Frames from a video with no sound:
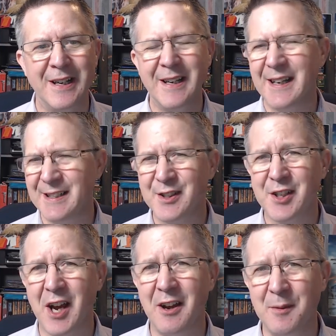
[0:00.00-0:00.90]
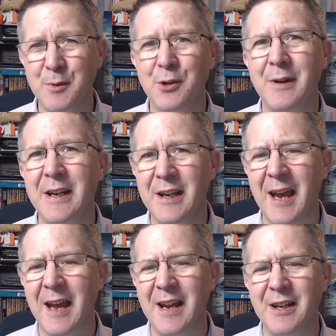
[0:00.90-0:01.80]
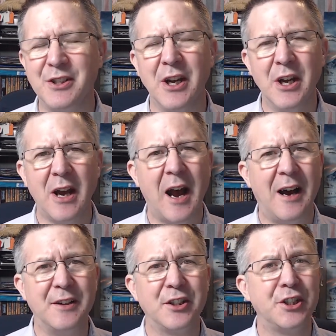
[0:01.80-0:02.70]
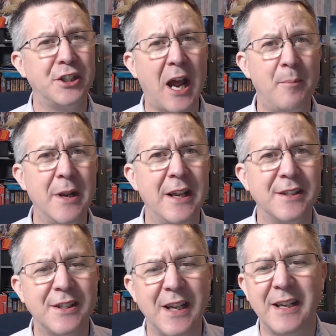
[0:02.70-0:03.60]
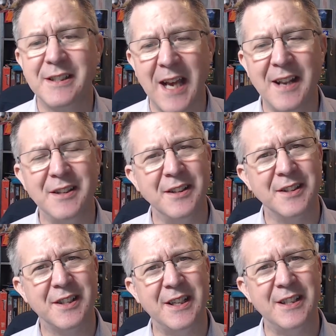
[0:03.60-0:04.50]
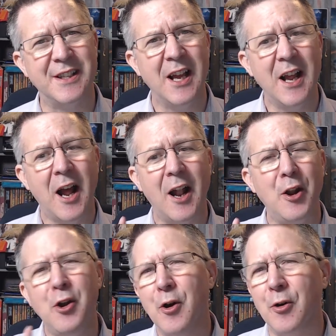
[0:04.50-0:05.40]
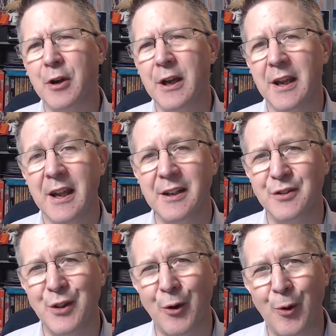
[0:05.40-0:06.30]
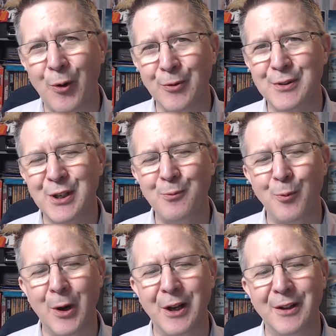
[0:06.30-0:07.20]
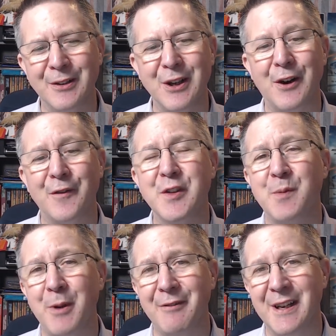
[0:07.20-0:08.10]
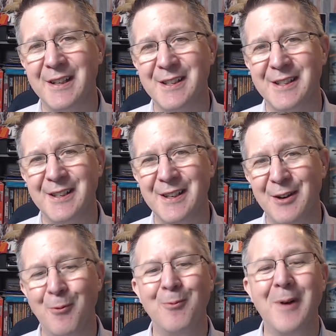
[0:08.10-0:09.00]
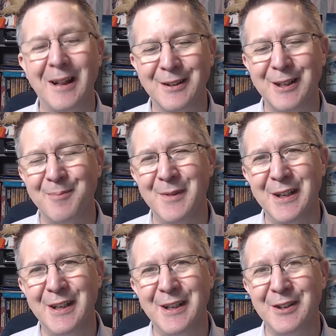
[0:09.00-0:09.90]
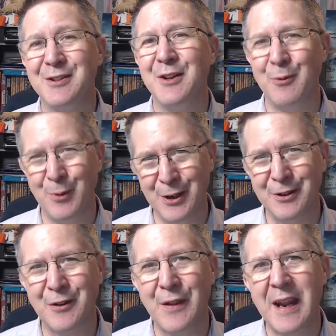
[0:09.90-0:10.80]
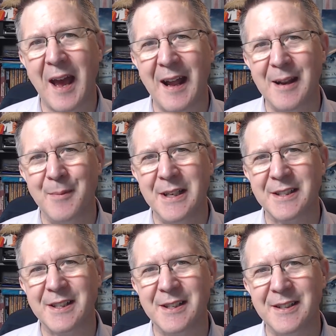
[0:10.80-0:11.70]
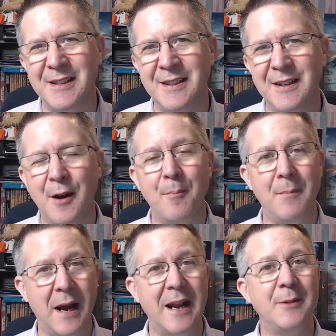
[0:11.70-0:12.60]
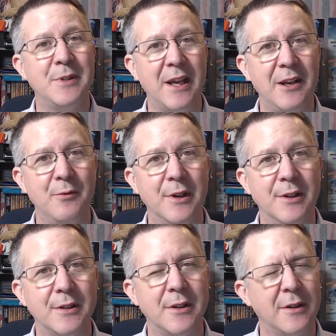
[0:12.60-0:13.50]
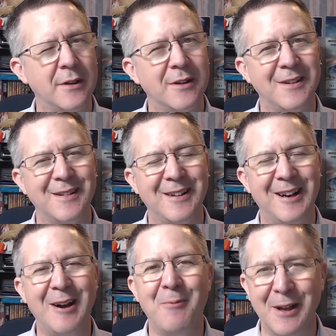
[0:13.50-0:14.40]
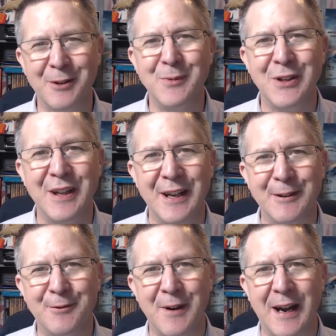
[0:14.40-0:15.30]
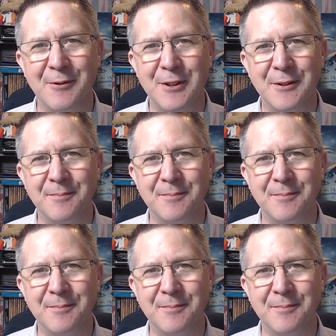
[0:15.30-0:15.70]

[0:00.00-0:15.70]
It's time to engage our shamanistic tendencies and look into the haunting world of spirits. Welcome to the world of the animist. My name's Inwils and welcome to the In Crowd.